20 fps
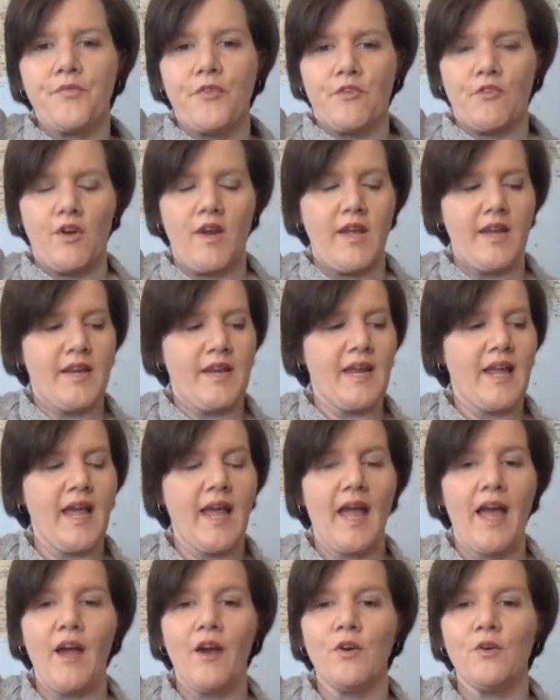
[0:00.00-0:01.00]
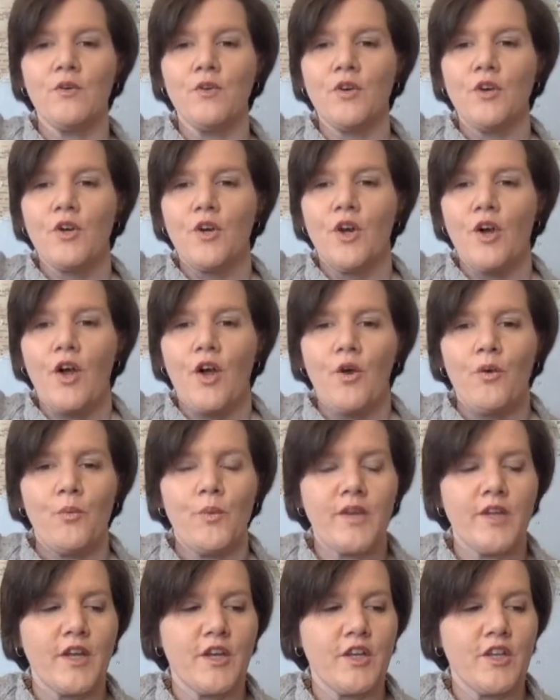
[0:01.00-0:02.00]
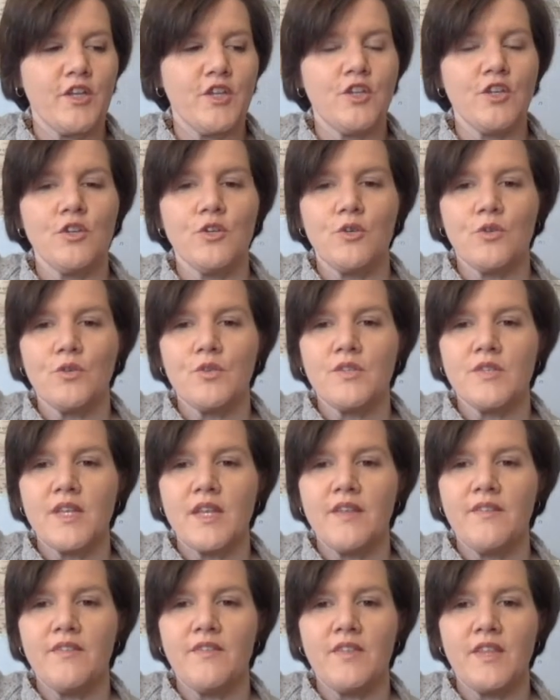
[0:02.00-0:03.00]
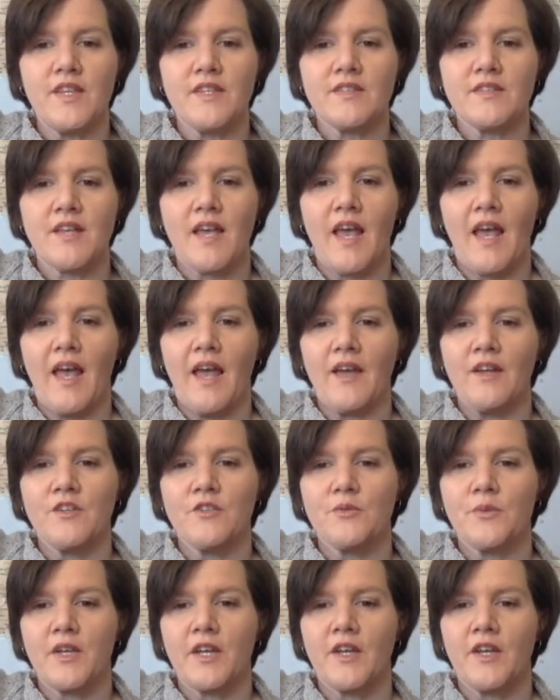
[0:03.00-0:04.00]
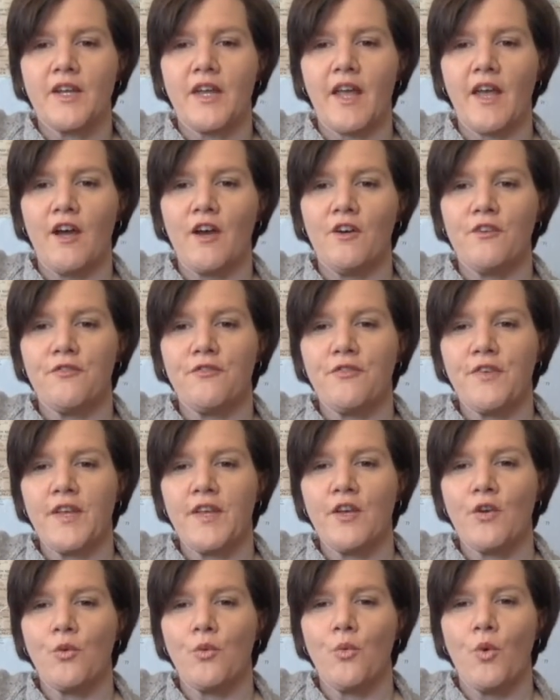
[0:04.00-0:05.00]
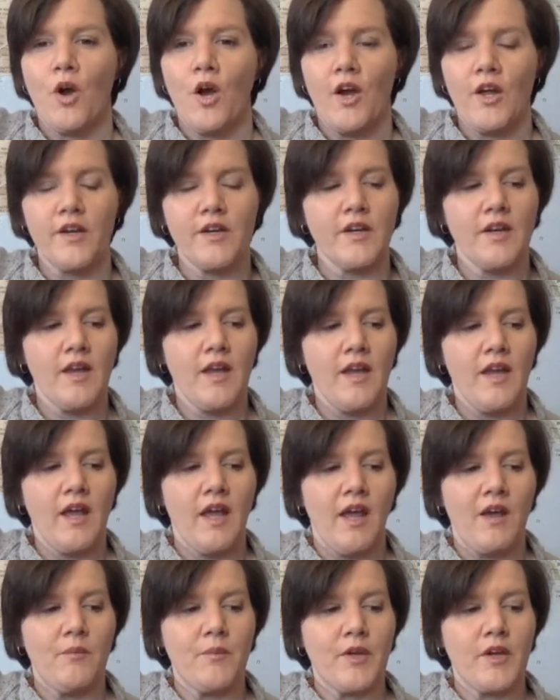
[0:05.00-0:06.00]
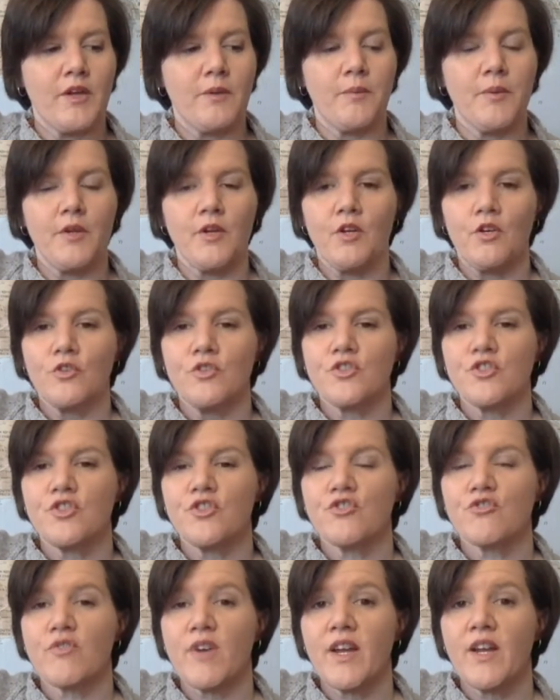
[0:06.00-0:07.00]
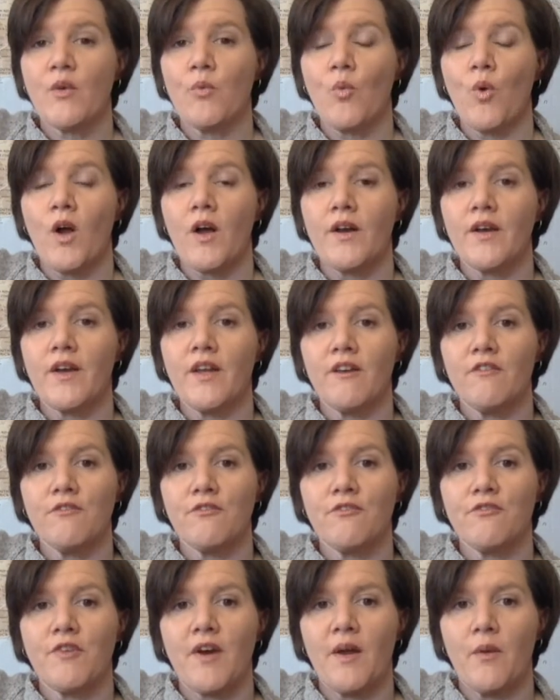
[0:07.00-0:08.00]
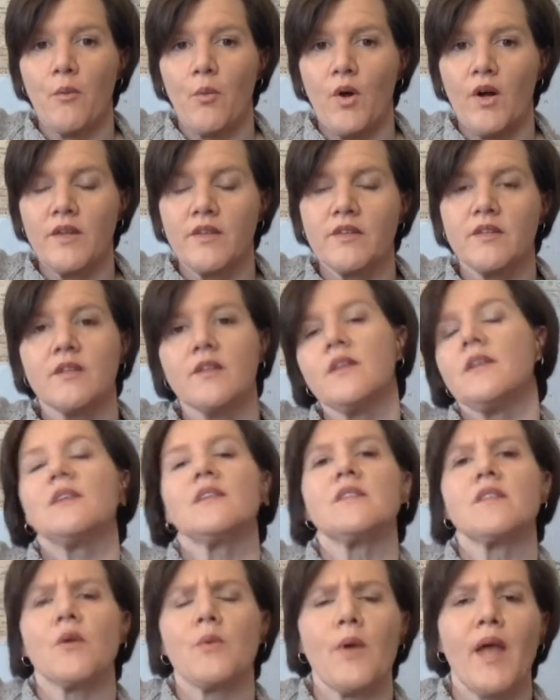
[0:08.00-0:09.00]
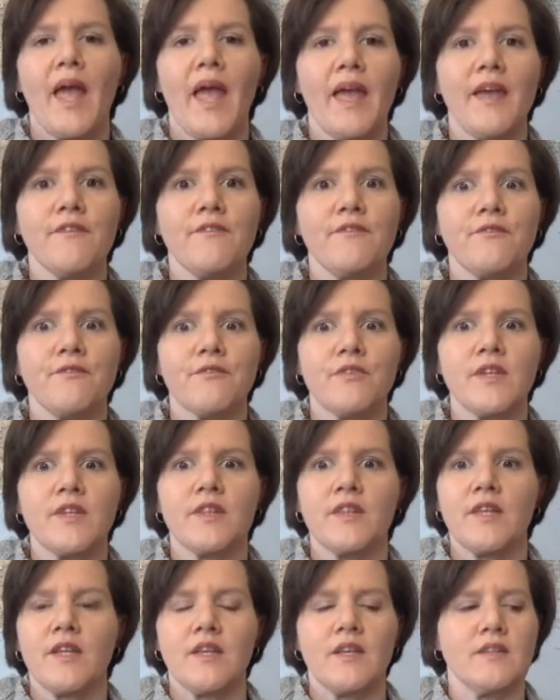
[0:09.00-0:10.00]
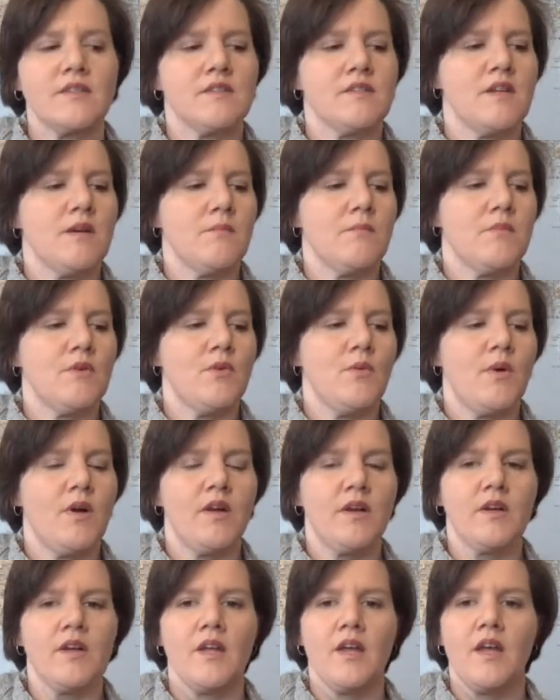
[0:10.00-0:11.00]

Right, now we're going to use, in this hand, we're going to get our finger 1 and we're going to put it on string 1 and fret 1. So everything is number 1.